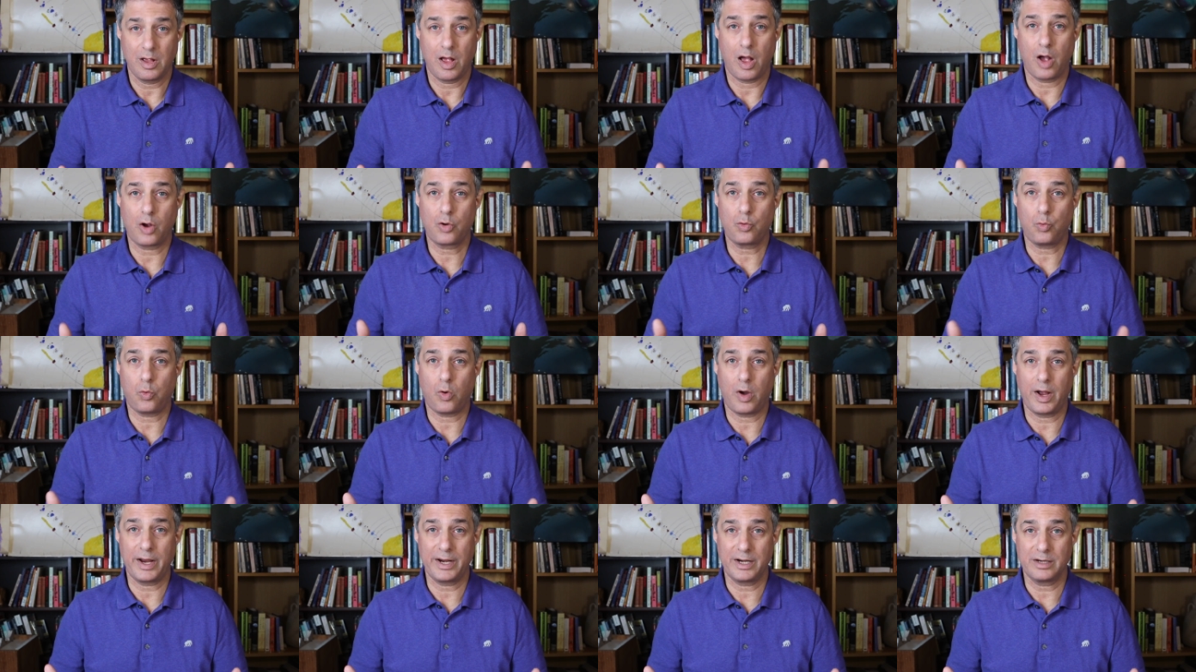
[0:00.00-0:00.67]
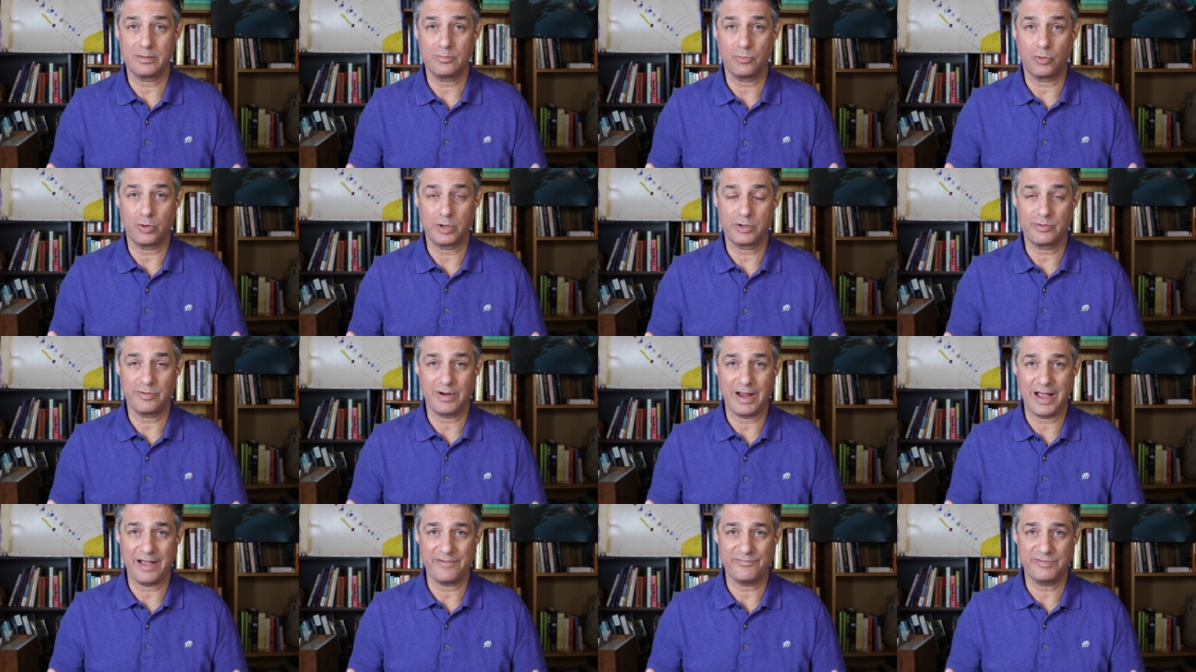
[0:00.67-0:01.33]
acquire more
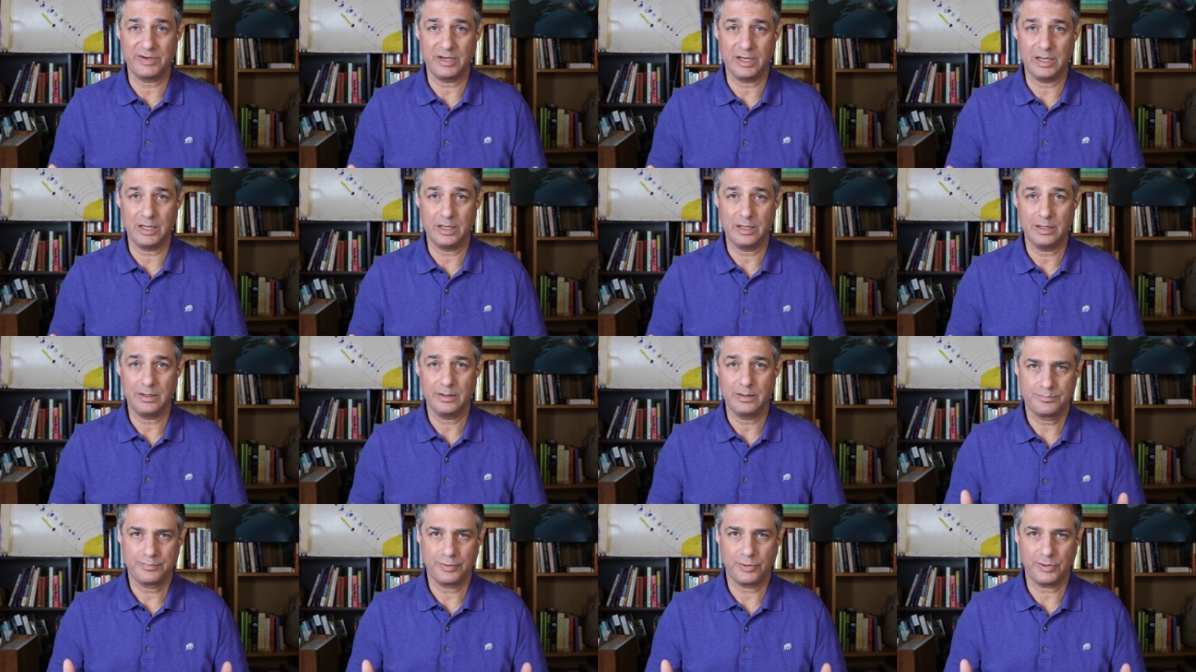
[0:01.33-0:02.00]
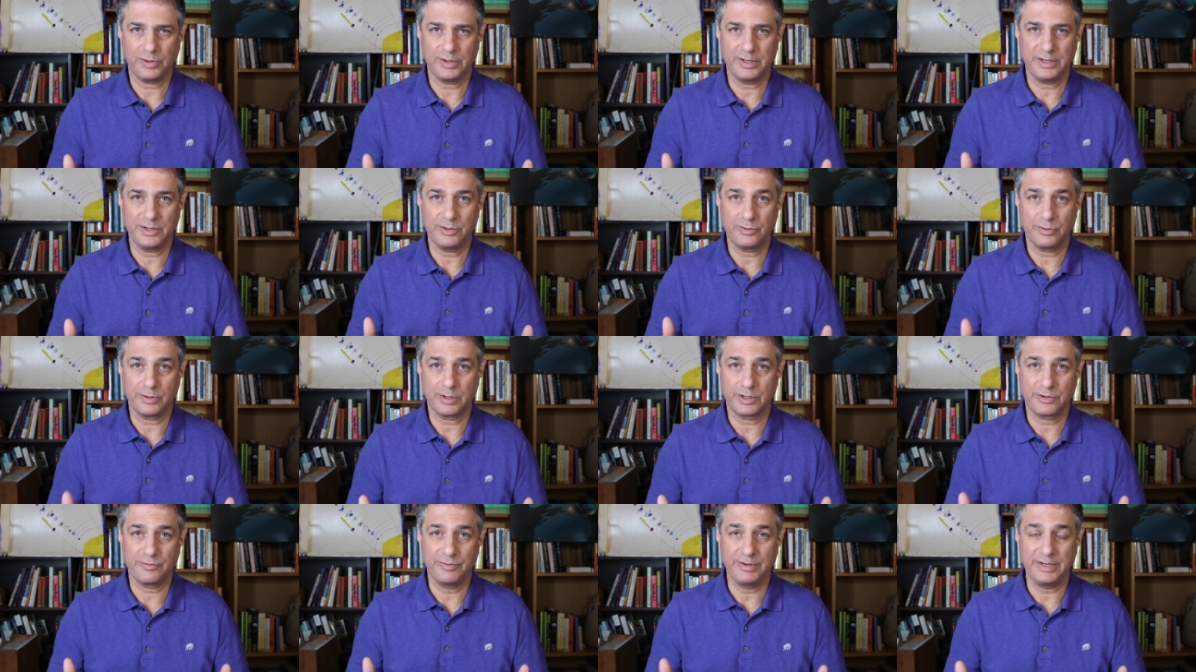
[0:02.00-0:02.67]
gravity, pulling
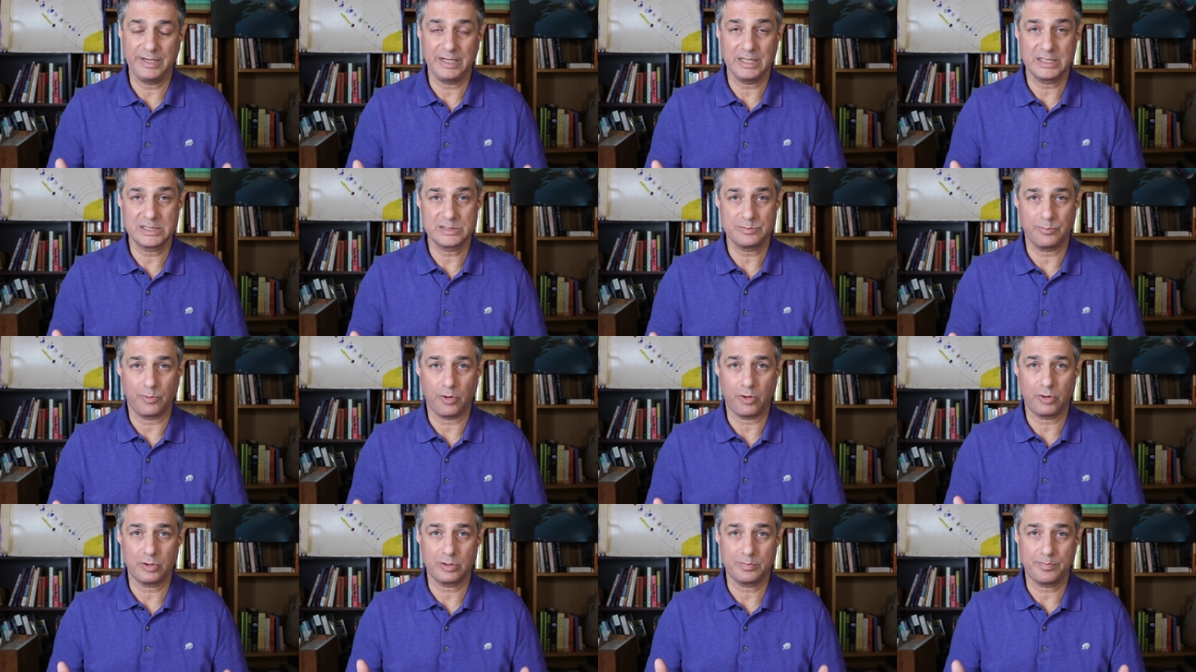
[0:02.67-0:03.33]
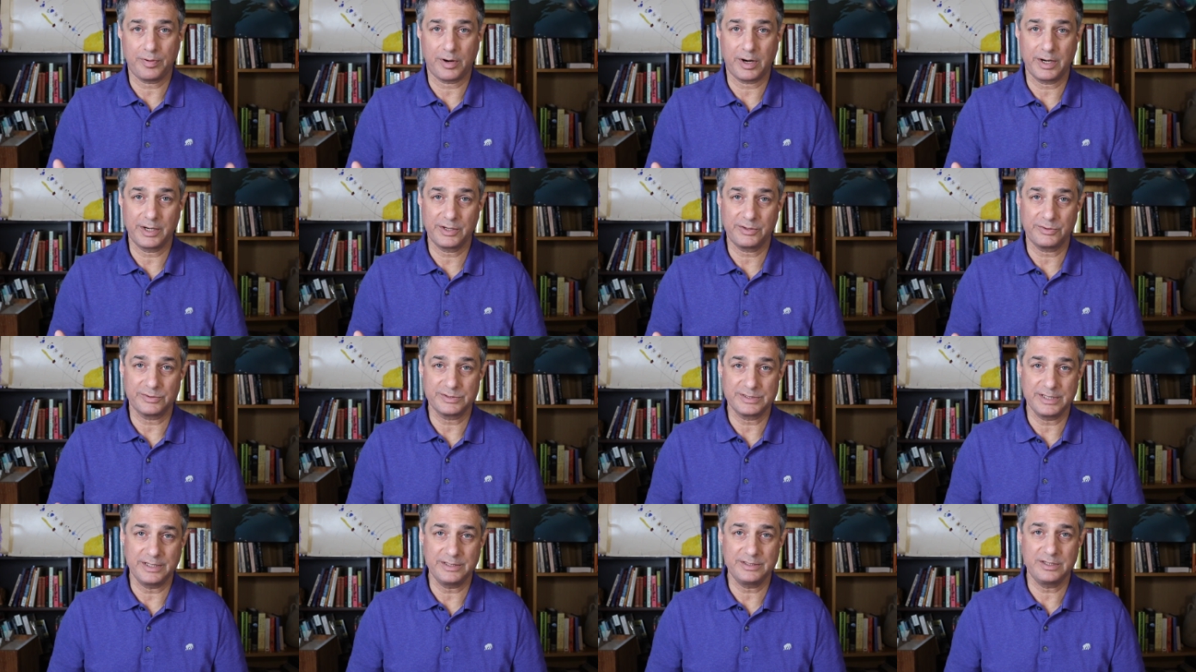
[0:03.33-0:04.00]
or accreting smaller
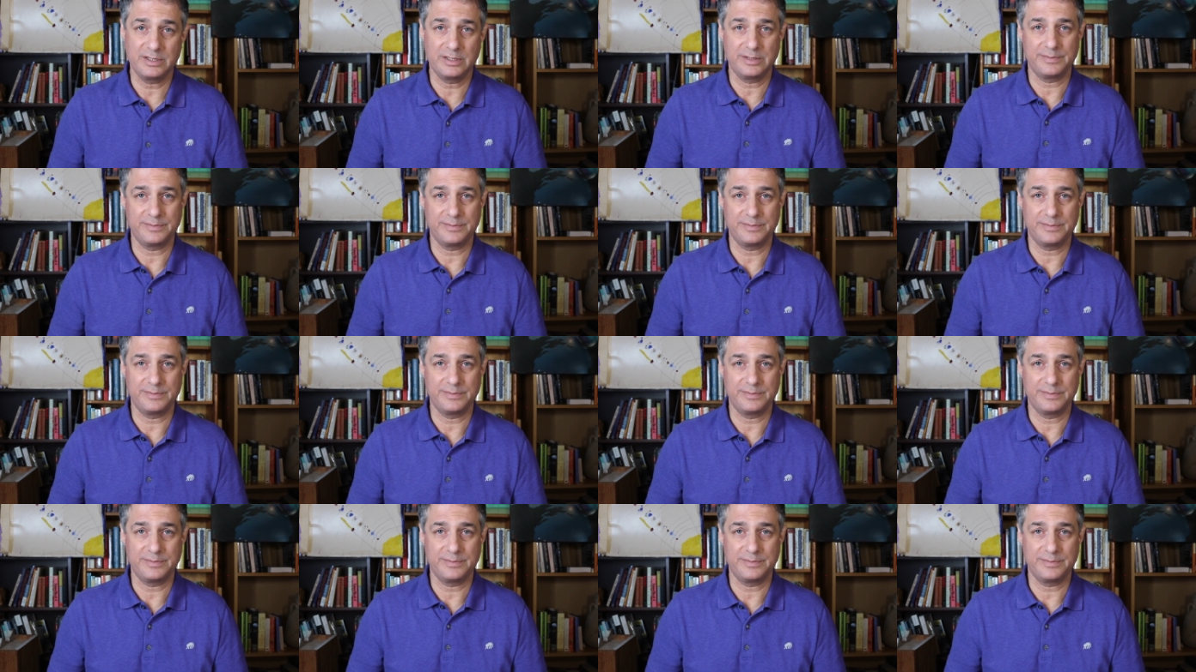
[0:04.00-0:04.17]
particles into